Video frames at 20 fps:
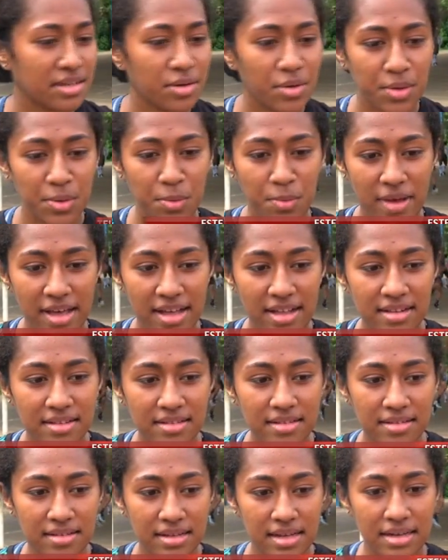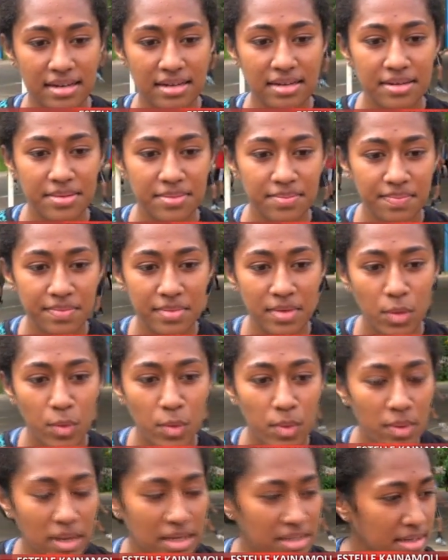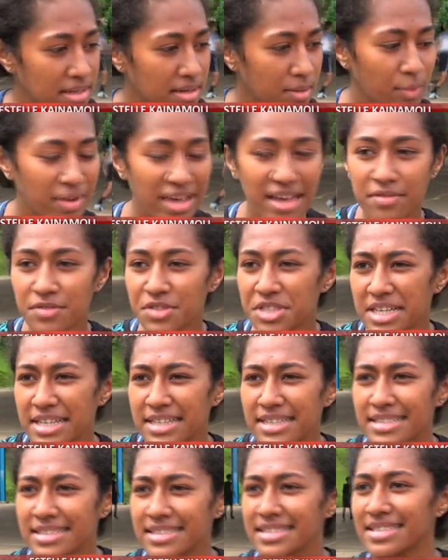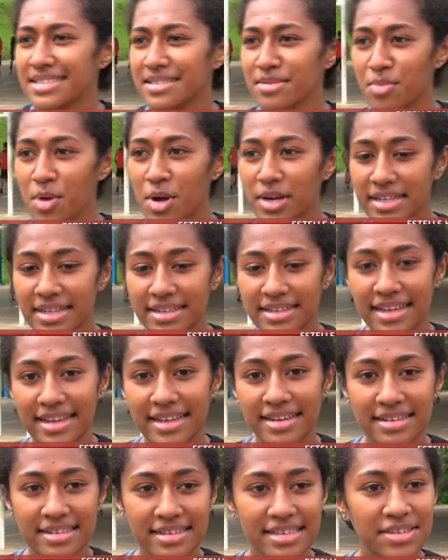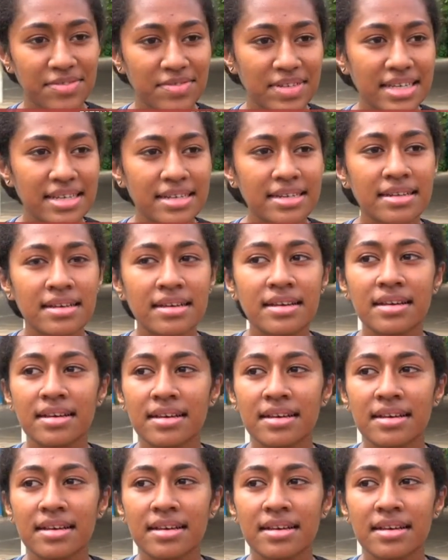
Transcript: are going well. We have trainings in the morning and evening.